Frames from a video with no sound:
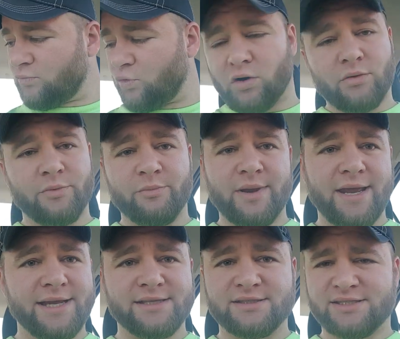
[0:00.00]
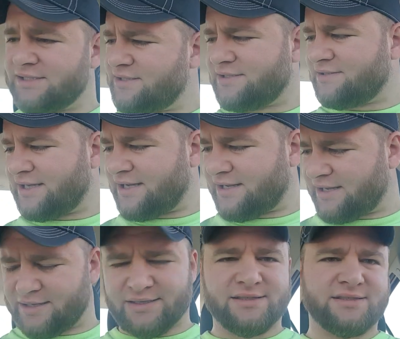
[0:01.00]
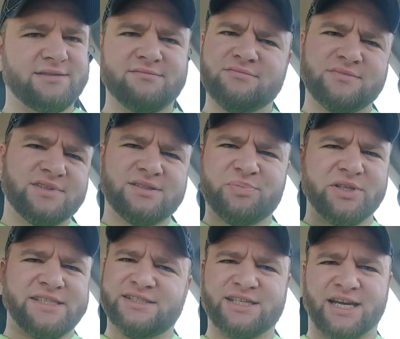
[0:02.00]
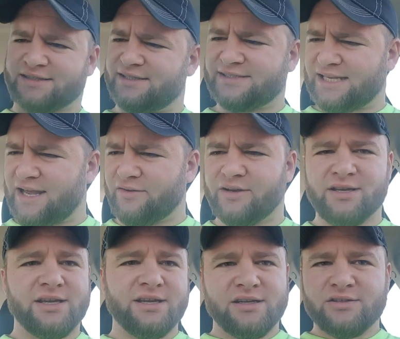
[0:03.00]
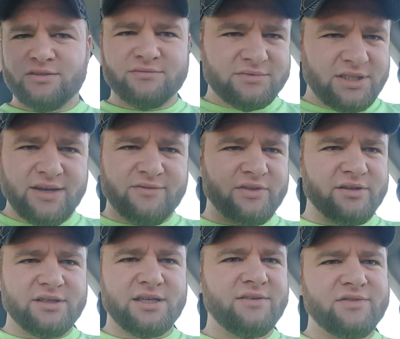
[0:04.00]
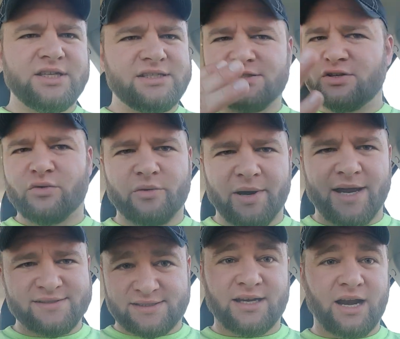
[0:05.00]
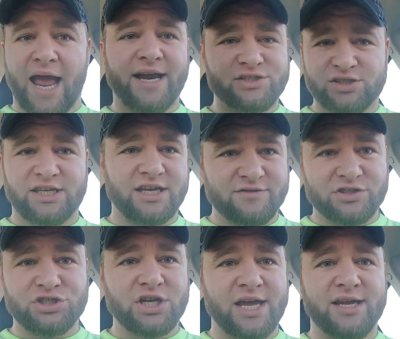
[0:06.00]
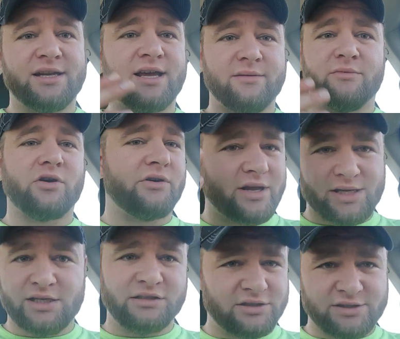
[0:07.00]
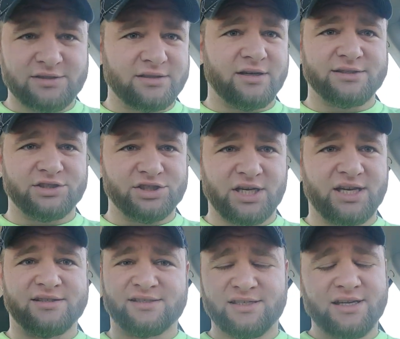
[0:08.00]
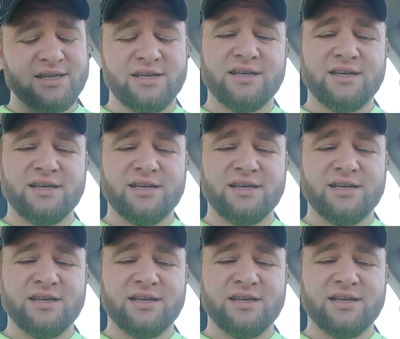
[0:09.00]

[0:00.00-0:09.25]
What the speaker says: War Remains, just, this. Please check this out. Give these newer bands that actually give a shit and are making good songs a chance.